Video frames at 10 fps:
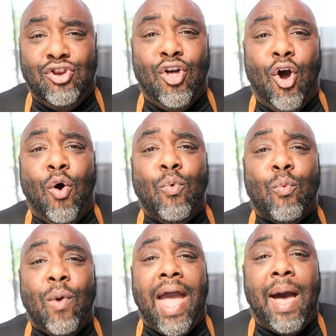No
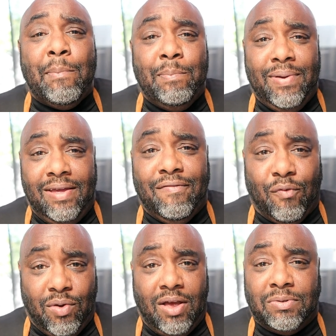wrap
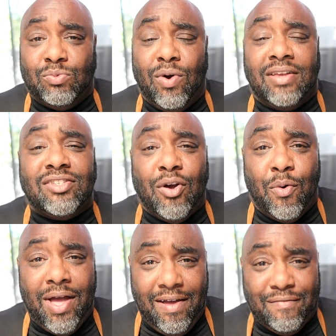beef ribs
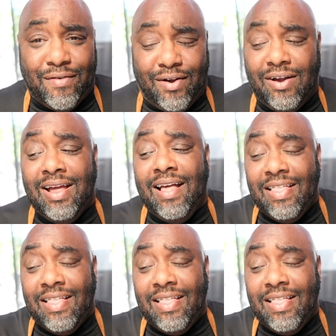whatsoever.